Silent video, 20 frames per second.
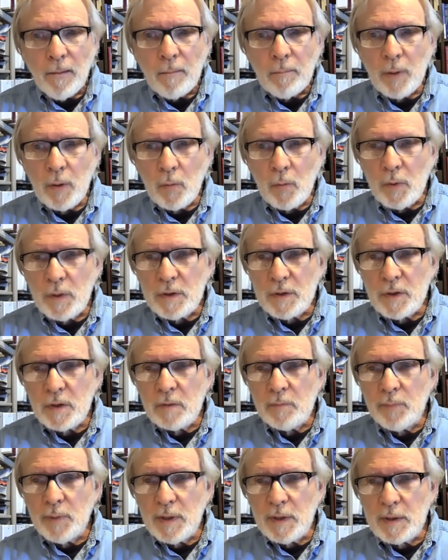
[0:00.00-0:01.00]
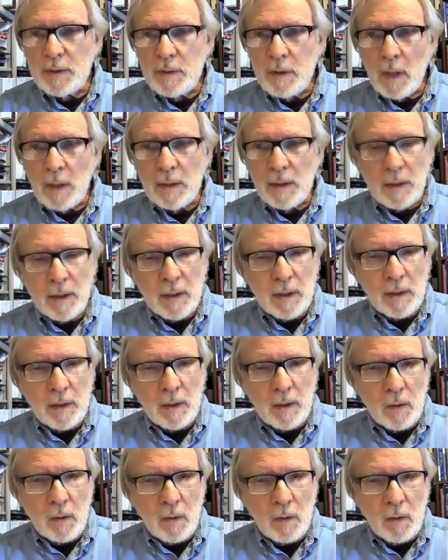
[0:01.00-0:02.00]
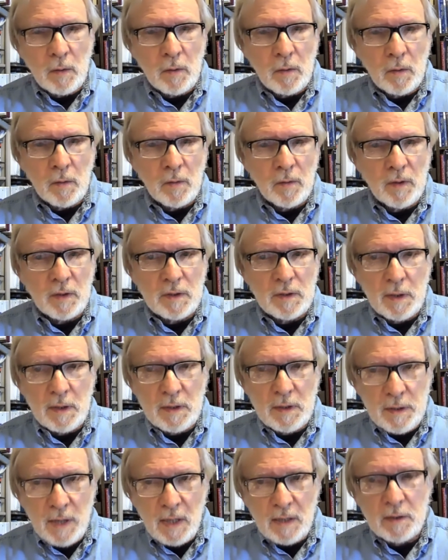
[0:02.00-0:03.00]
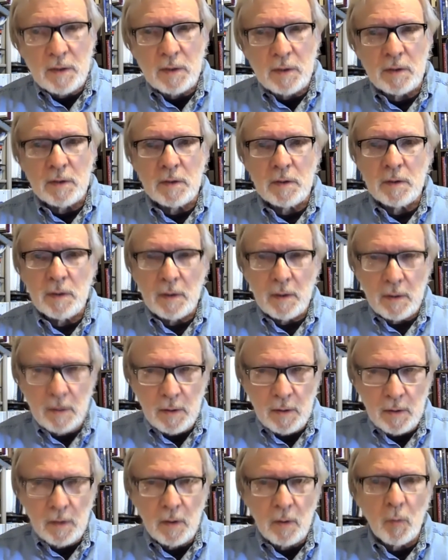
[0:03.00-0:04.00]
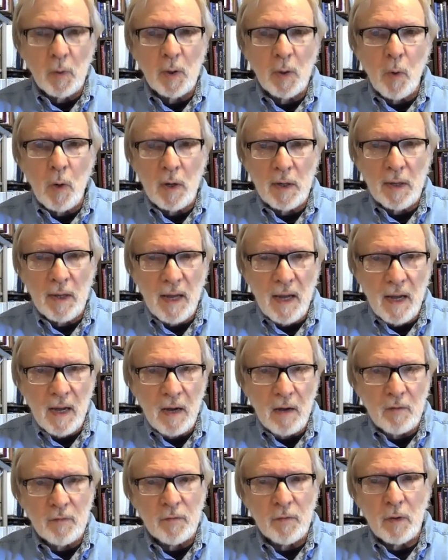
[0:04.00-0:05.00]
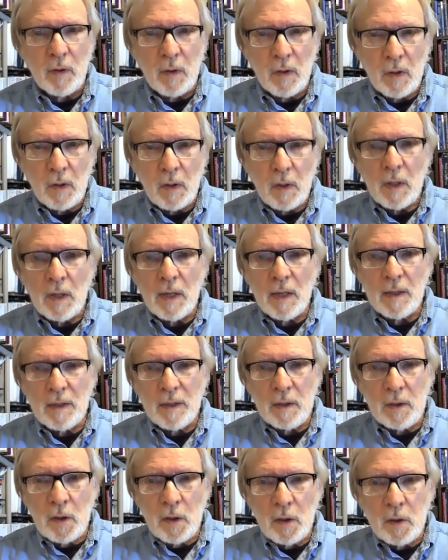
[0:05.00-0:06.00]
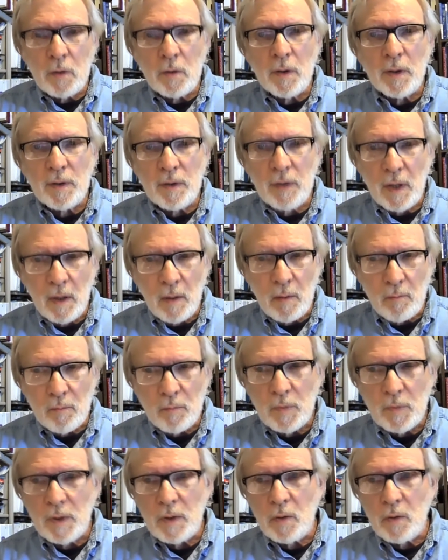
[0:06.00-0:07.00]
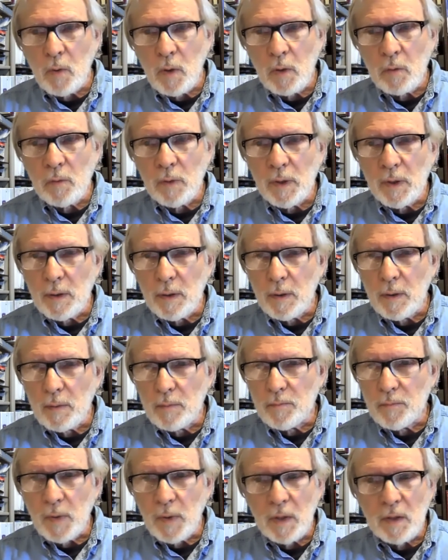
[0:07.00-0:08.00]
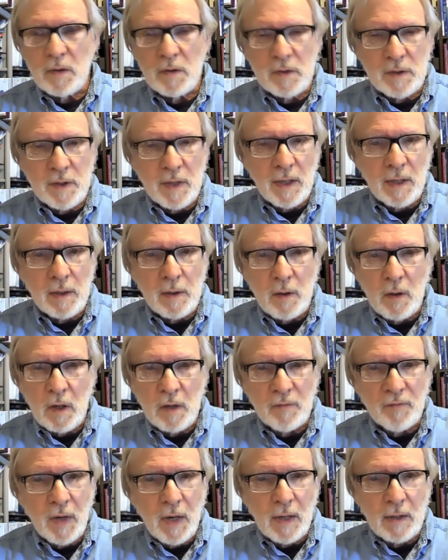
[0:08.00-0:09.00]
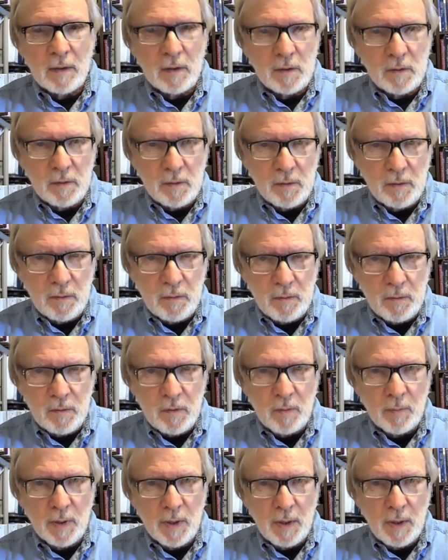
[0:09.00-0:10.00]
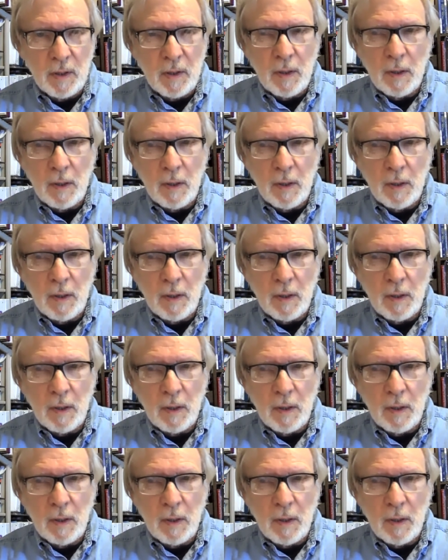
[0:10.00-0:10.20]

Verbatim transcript: But we should be studying the successes that we want to have and including them in what we understand nonviolence to be.